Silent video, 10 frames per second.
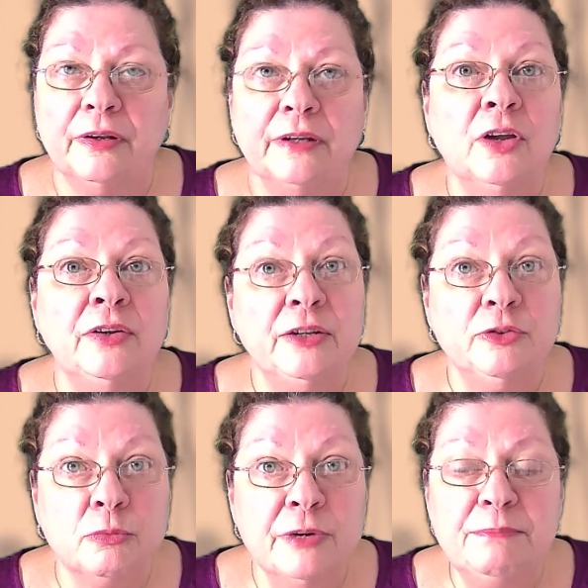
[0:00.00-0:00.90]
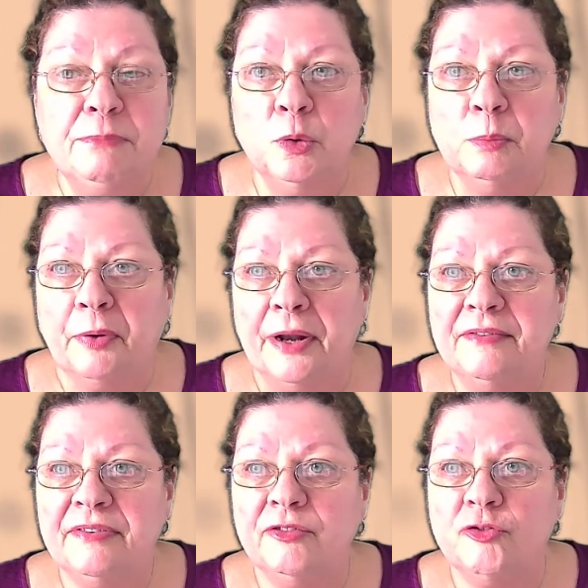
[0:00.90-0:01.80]
You need to read
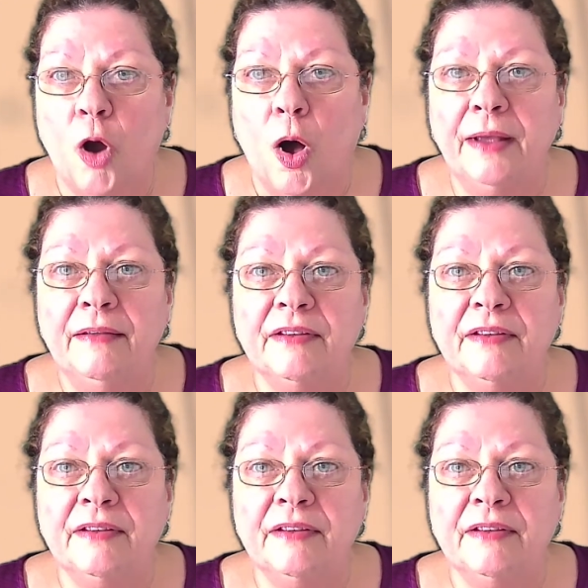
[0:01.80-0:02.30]
blueprints, drawings, and